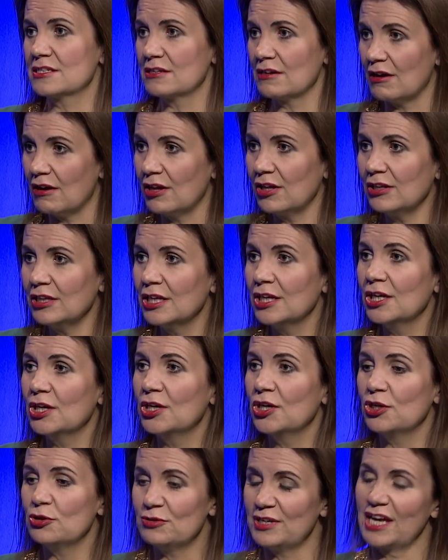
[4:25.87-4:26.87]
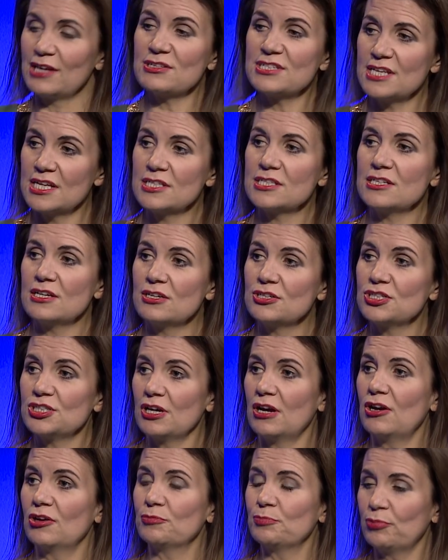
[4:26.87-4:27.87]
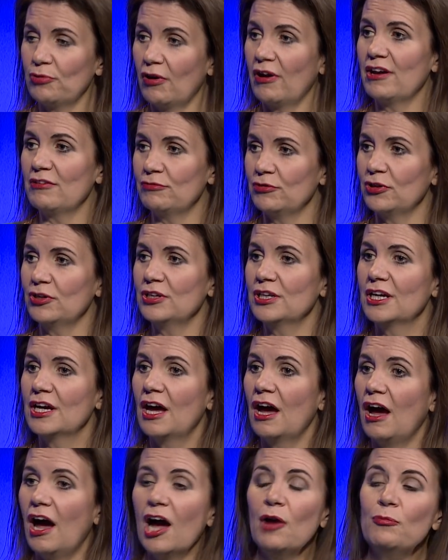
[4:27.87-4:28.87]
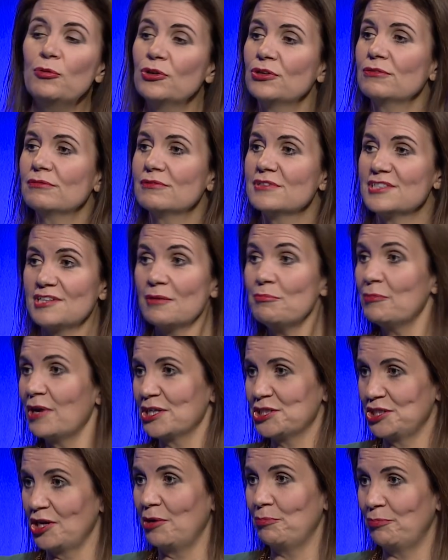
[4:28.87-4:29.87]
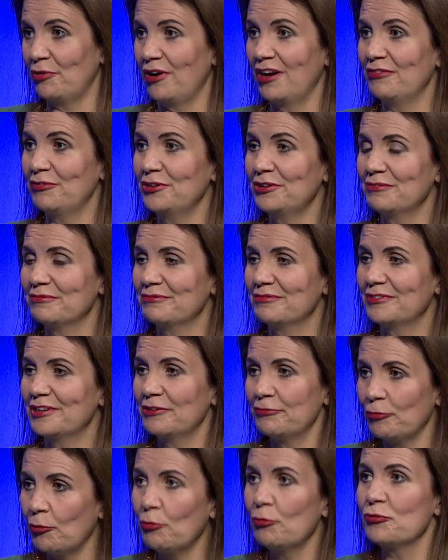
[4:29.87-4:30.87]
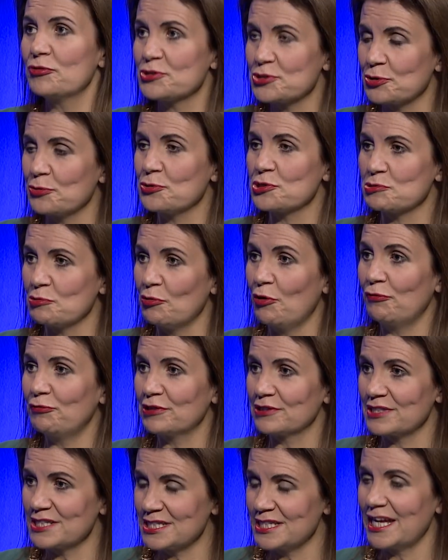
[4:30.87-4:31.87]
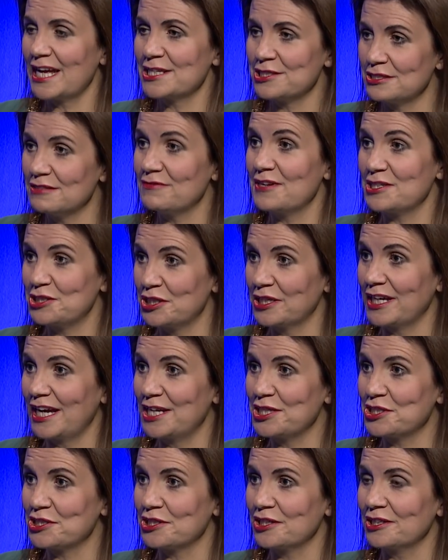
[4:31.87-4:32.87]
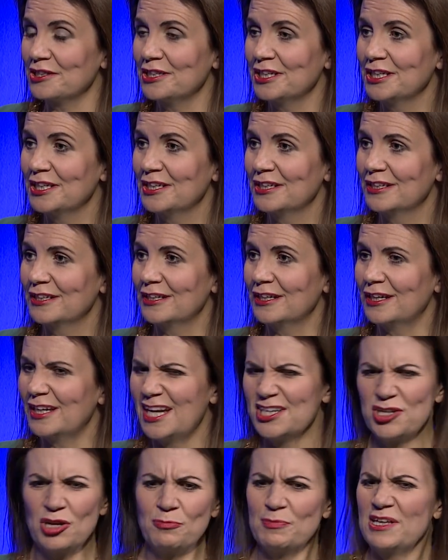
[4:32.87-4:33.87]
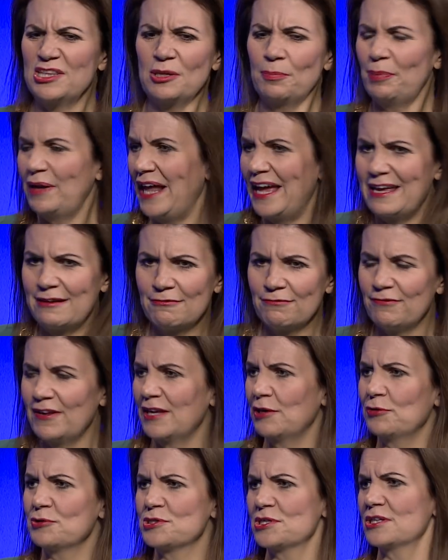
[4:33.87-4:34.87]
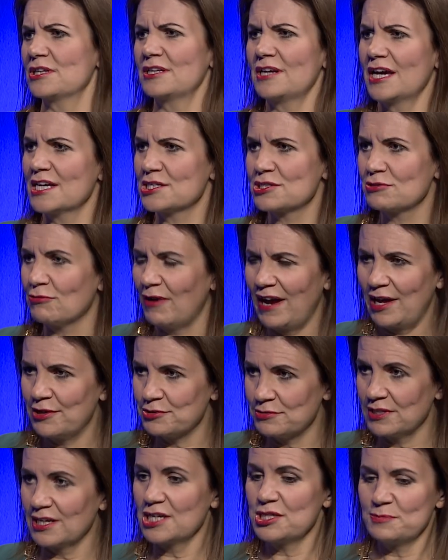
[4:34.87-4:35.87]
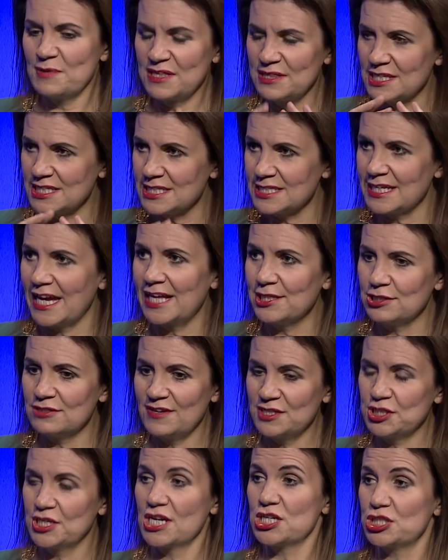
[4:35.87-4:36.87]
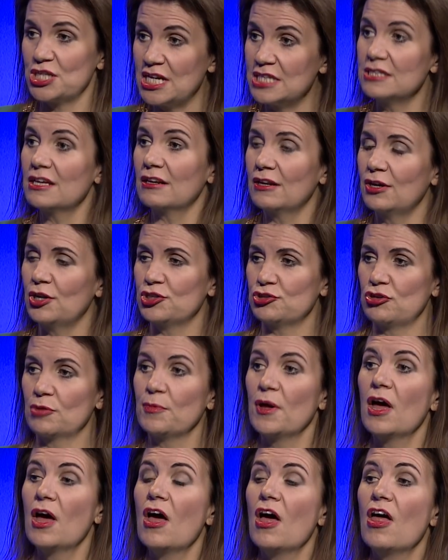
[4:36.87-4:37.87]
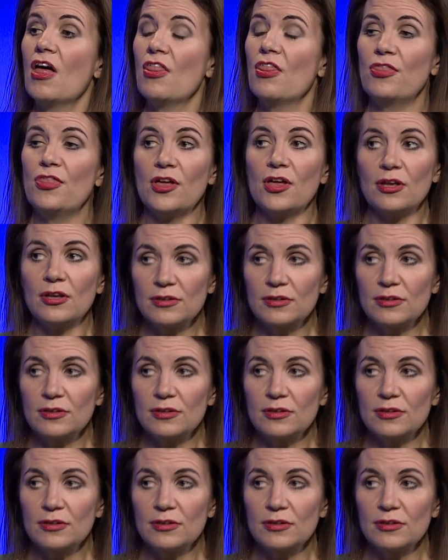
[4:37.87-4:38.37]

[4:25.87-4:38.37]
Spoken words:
girl who now sends her child private. I wouldn't send my child private if all the schools were offering the standard of education. I don't mean the playing fields and the nice grounds, I just mean the standard of education in the classroom that